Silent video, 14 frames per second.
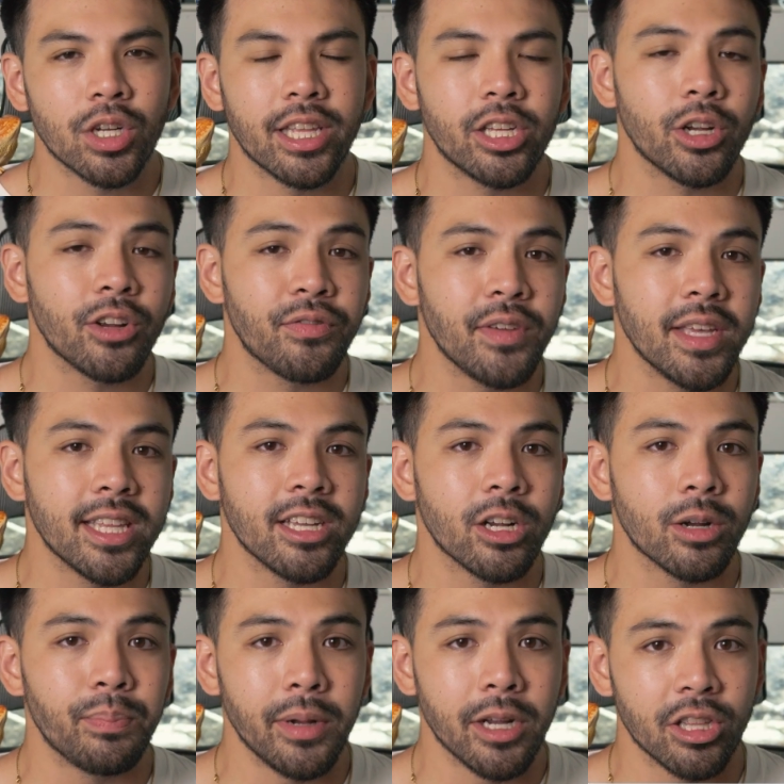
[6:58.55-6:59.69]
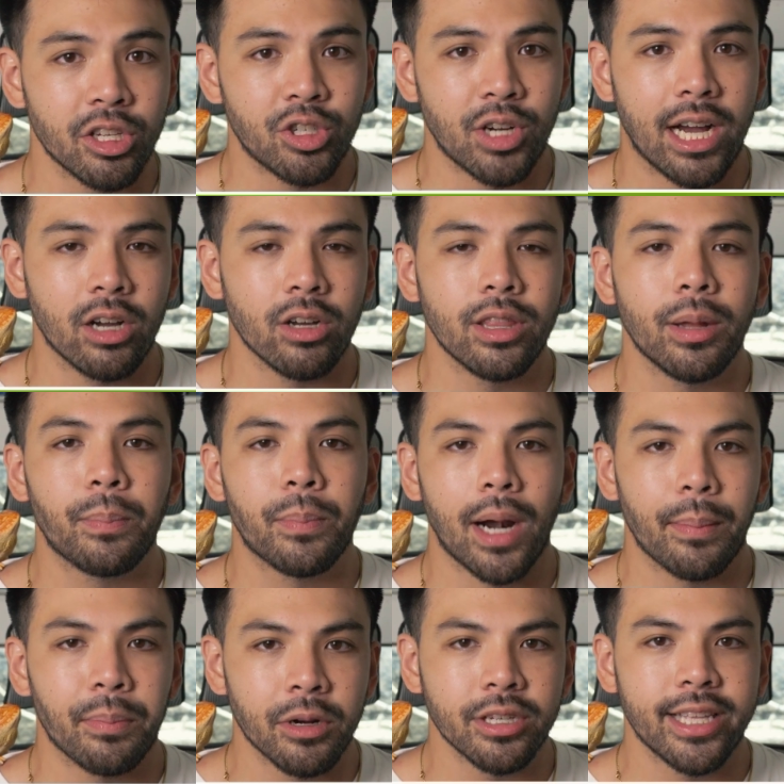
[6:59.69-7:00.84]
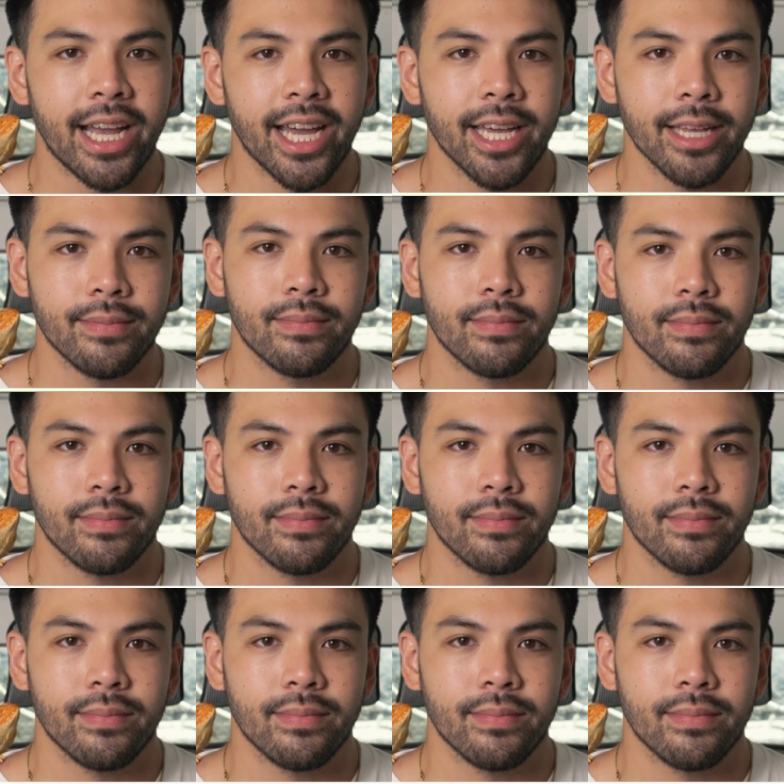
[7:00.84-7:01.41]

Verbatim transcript: that you're feeding your bearded dragon the proper diet.